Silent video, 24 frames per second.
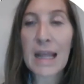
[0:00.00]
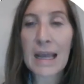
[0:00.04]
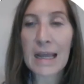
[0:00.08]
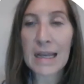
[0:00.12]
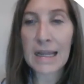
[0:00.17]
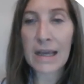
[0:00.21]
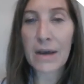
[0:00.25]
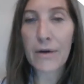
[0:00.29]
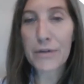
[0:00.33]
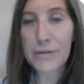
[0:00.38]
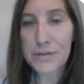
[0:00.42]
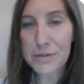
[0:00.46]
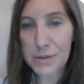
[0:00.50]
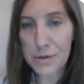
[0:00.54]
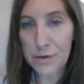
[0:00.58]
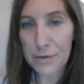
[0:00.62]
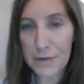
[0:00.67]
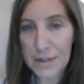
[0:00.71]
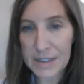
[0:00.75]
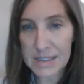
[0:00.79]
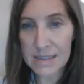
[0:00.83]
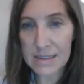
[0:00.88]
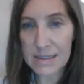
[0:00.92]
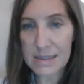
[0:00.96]
and Health
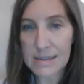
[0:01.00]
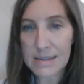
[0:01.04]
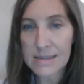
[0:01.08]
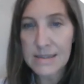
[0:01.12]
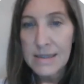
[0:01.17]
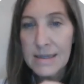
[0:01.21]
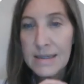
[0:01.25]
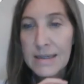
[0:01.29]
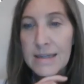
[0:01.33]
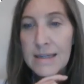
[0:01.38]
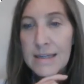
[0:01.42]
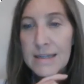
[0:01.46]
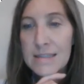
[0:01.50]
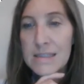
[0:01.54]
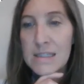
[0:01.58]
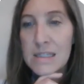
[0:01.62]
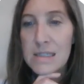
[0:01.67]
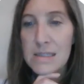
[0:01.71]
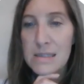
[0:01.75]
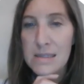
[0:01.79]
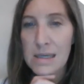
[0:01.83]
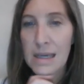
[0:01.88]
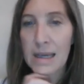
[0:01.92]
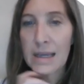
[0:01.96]
Services
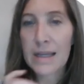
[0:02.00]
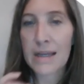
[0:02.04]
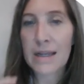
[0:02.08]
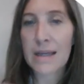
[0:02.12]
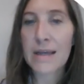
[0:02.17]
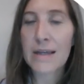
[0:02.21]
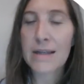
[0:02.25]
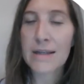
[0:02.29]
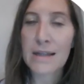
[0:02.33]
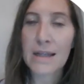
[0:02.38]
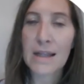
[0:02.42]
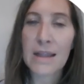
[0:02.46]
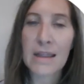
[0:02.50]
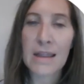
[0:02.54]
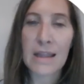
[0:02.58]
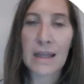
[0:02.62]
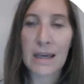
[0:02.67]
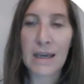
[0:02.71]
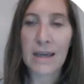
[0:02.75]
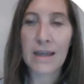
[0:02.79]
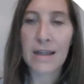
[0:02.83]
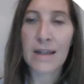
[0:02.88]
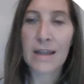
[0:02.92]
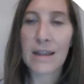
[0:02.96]
decided
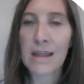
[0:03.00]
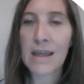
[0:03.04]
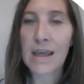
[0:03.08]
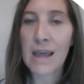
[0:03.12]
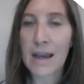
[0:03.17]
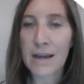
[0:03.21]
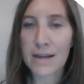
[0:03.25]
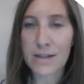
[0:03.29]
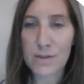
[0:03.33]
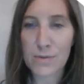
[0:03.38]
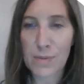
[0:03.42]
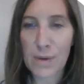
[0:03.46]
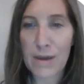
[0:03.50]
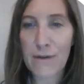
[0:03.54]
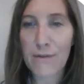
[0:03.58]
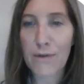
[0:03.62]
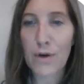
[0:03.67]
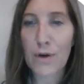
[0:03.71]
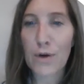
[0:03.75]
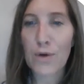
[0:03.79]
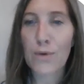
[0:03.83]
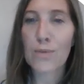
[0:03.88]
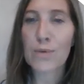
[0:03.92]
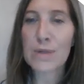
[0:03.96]
that the
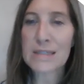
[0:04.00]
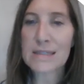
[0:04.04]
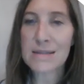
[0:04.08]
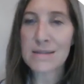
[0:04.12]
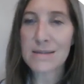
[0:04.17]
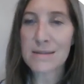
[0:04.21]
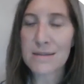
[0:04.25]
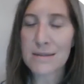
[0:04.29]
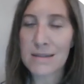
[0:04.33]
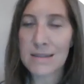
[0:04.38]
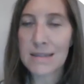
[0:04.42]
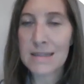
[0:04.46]
X-WAIVER was